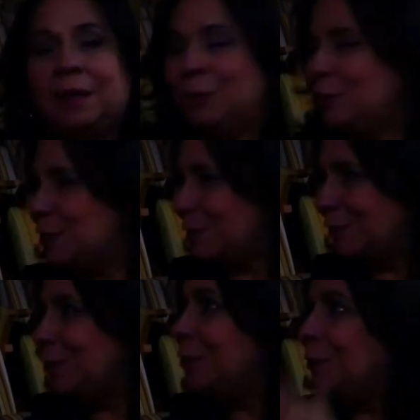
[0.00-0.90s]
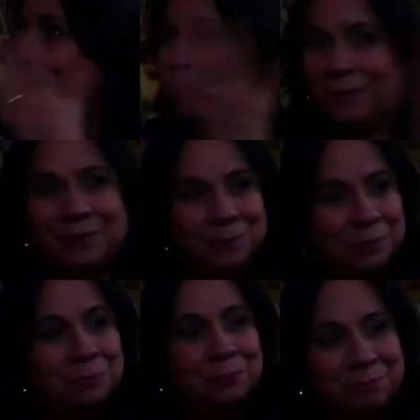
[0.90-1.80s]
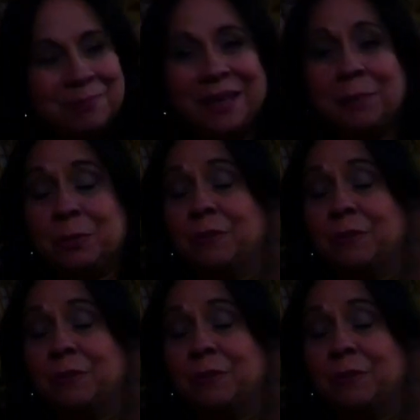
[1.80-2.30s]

uh, you know, uh, make a